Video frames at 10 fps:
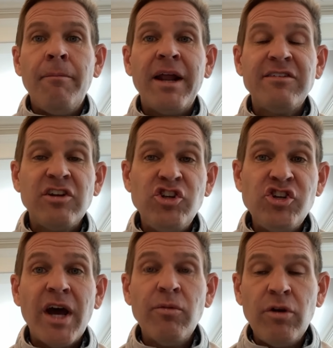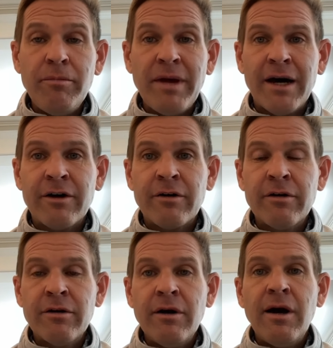But as a general
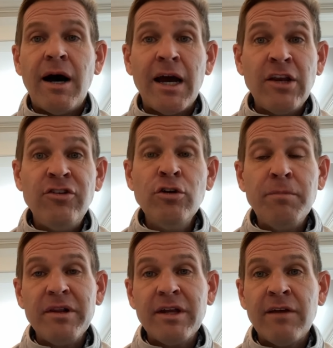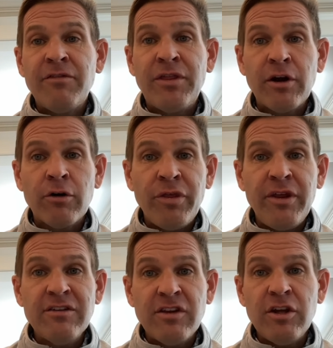matter, I do believe that there are
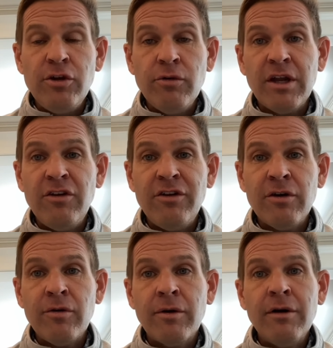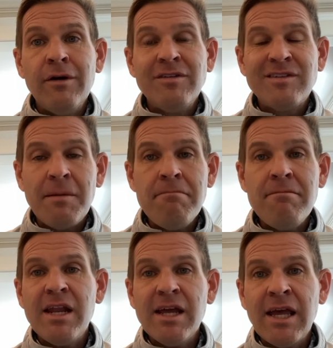things that you can do to
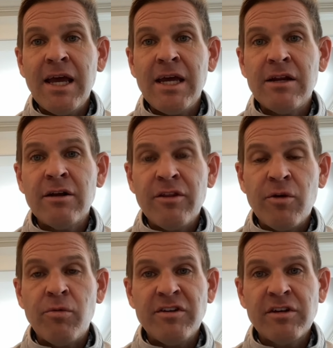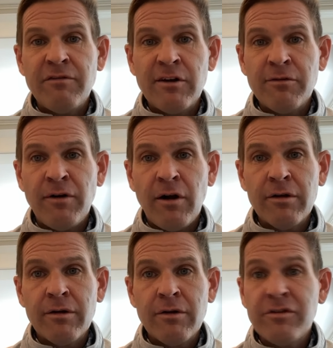mitigate the risk of a
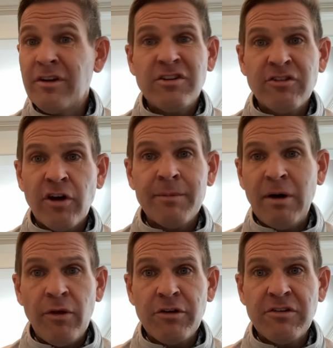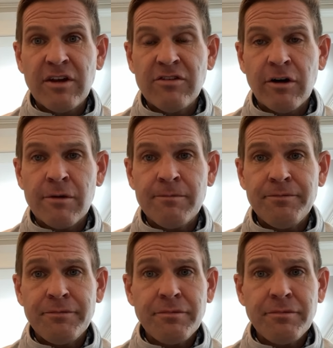default. So let's just talk about what those things are.